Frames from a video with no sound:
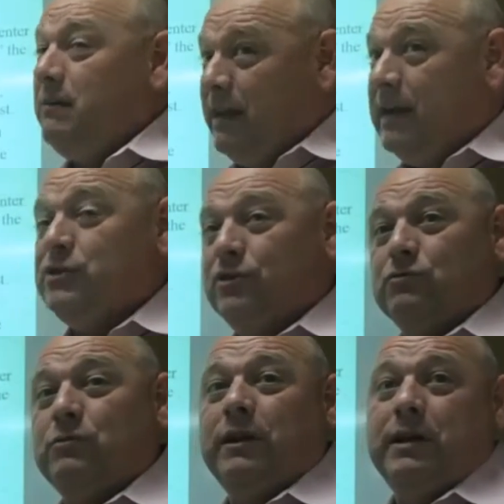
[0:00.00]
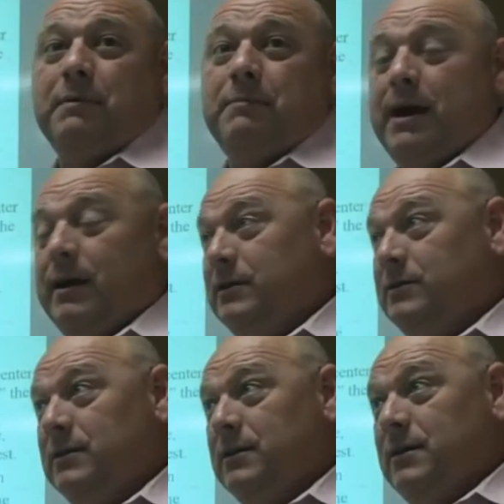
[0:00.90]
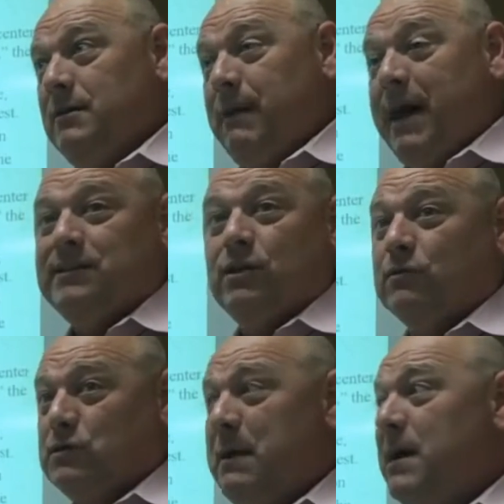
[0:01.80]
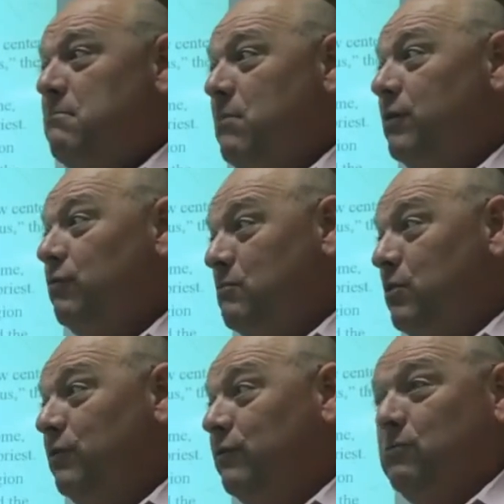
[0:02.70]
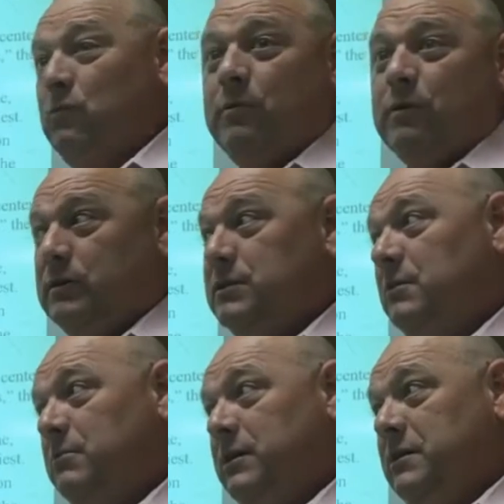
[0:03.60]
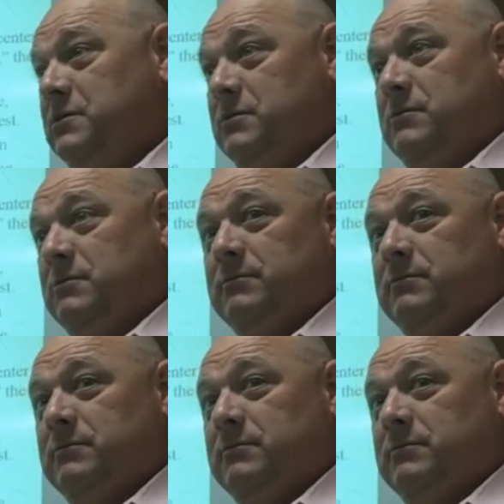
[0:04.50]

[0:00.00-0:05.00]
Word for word: And next year is really going to be bad because Passover's about a month removed from when we're going to celebrate Easter.